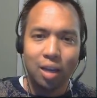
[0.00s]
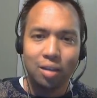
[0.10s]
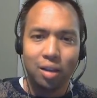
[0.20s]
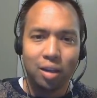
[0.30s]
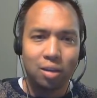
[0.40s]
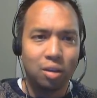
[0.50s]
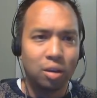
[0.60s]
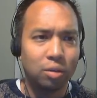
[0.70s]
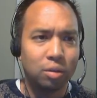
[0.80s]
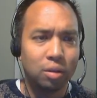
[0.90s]
select her
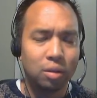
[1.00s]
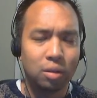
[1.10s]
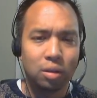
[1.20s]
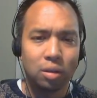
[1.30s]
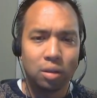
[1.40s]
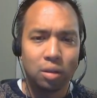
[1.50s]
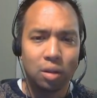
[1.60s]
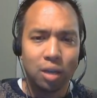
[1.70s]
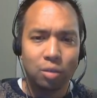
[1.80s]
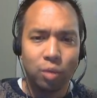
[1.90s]
though.
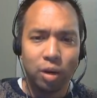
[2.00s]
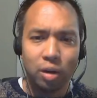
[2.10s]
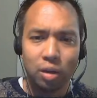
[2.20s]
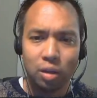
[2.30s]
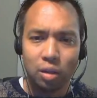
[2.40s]
That's weird.